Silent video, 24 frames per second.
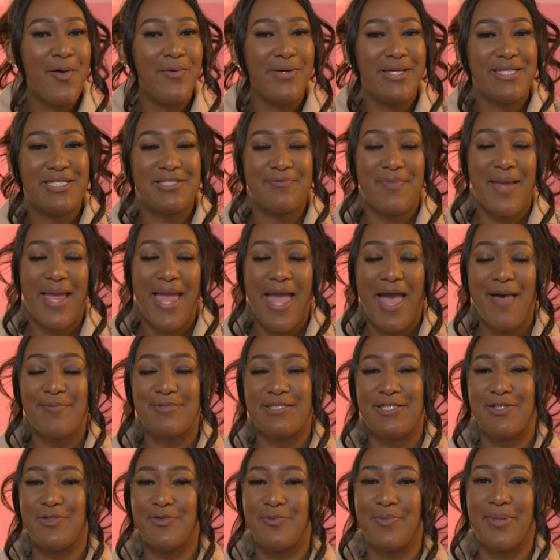It is my
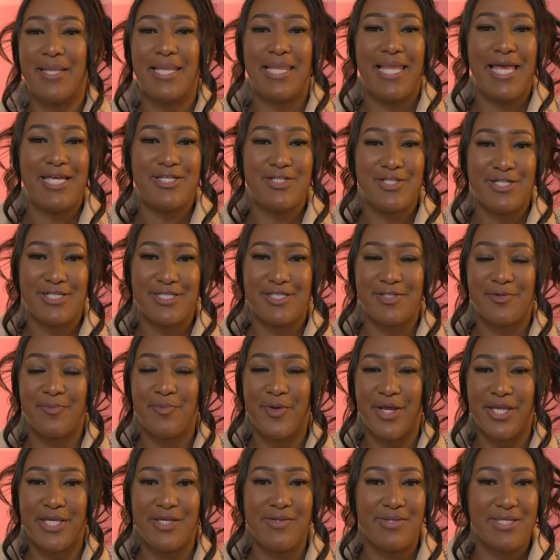absolute pleasure to bring
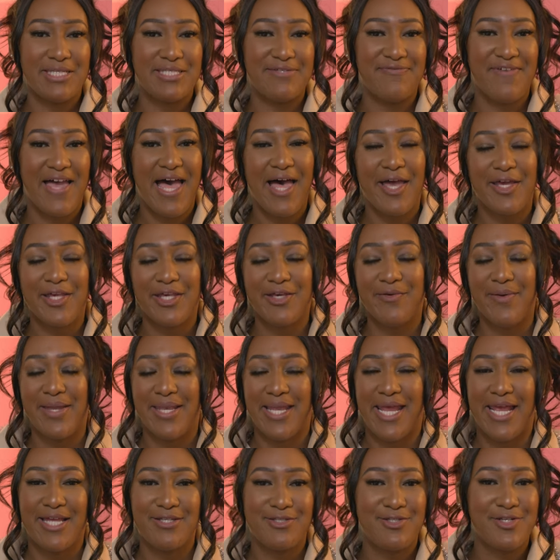you this value and
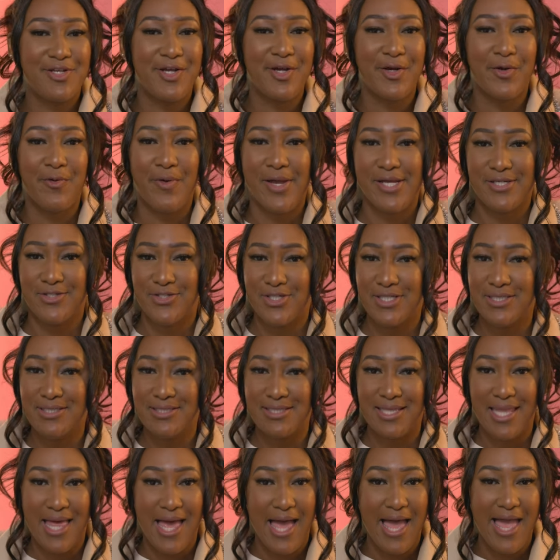answer your questions
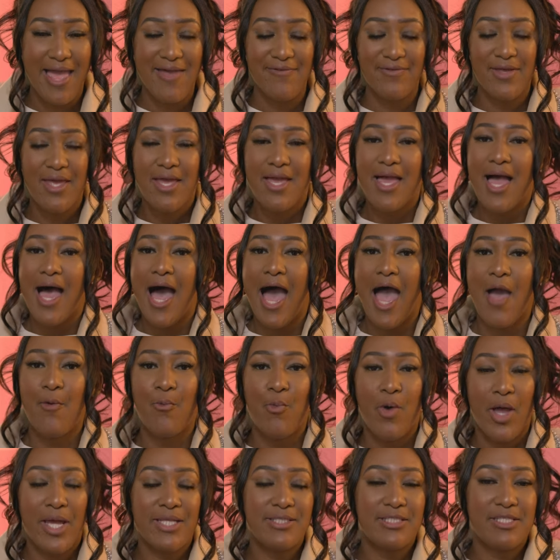live. I
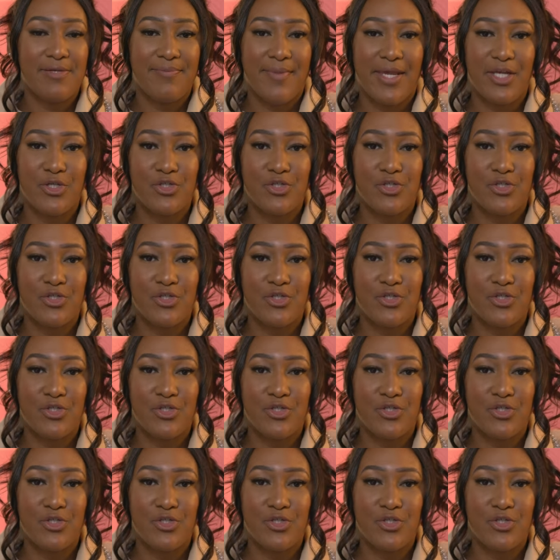want to make